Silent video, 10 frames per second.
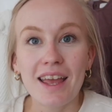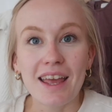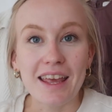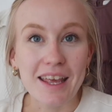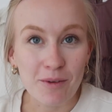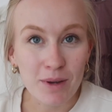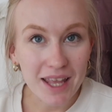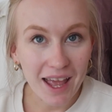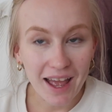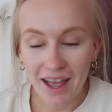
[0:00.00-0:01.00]
Here we
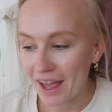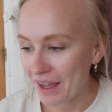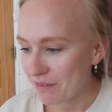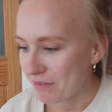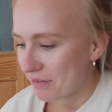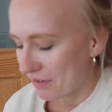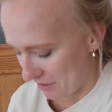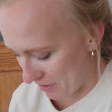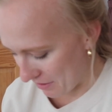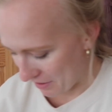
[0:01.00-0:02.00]
have
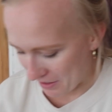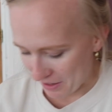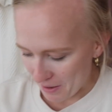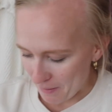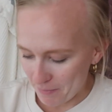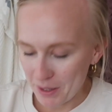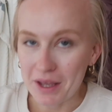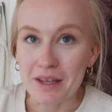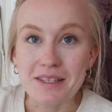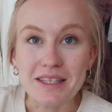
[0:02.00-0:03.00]

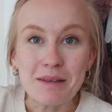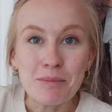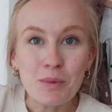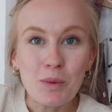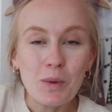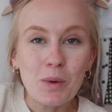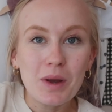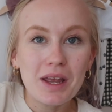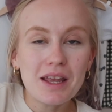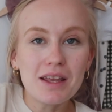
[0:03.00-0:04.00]
Percy
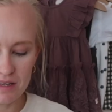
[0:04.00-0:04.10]
boy.